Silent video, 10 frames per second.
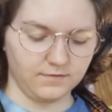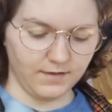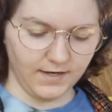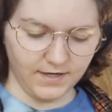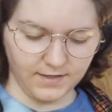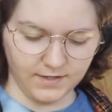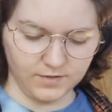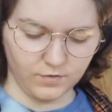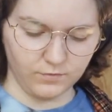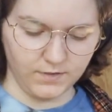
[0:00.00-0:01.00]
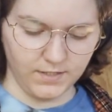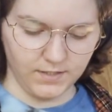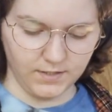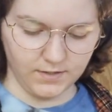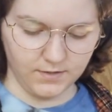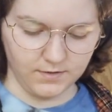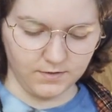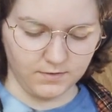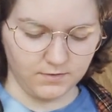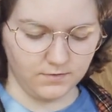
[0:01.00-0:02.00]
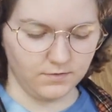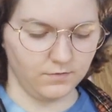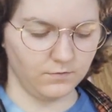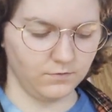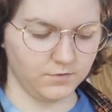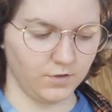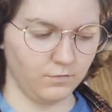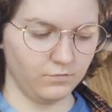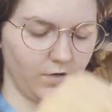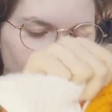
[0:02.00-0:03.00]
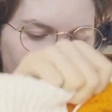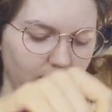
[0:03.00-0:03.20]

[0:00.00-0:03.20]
that I like don't need or don't want